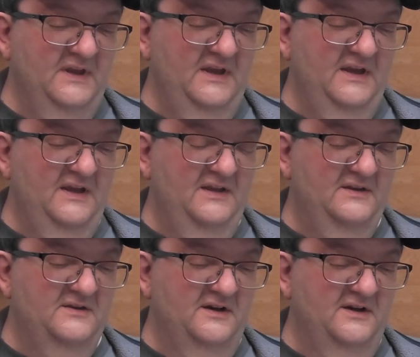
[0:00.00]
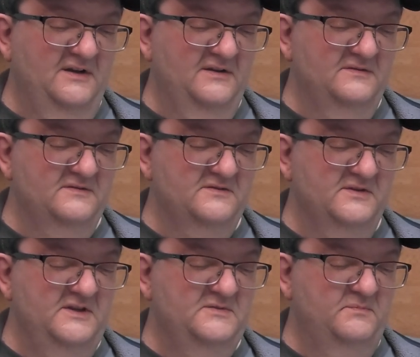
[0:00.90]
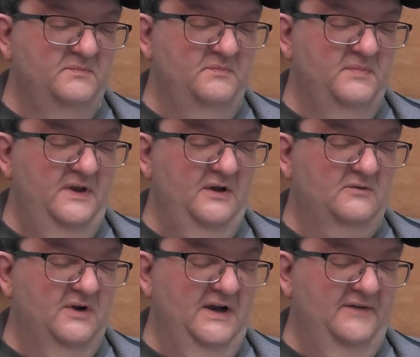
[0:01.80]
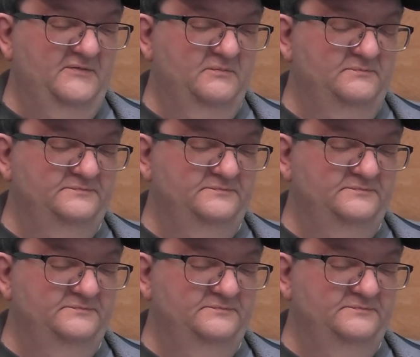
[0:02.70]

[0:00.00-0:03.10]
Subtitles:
And so these aircraft,